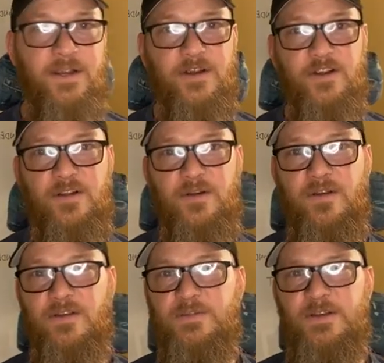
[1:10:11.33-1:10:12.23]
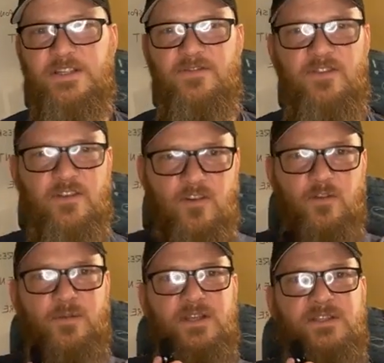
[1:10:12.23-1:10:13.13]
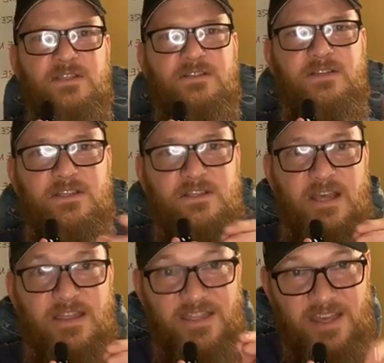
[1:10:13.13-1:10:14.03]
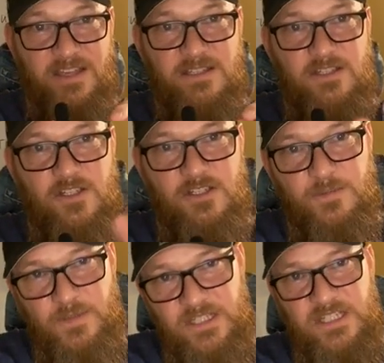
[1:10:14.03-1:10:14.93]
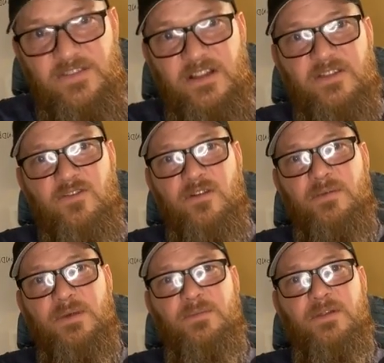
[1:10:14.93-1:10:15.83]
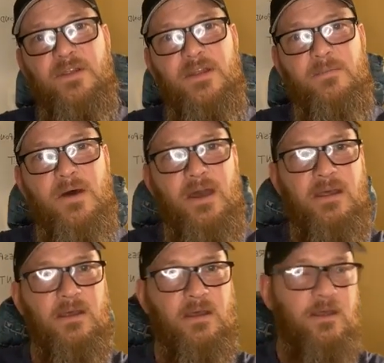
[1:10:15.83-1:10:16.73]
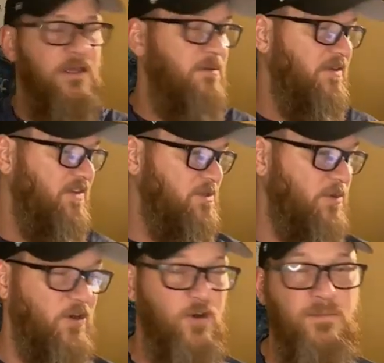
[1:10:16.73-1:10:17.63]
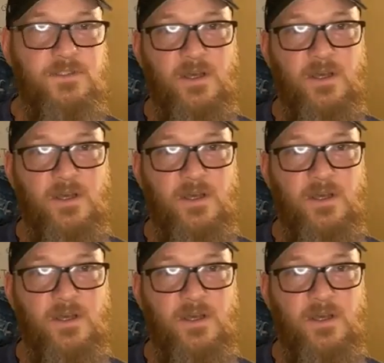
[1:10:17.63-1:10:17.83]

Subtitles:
on here, especially for the group, because this I think is just specifically for the people in my Facebook group.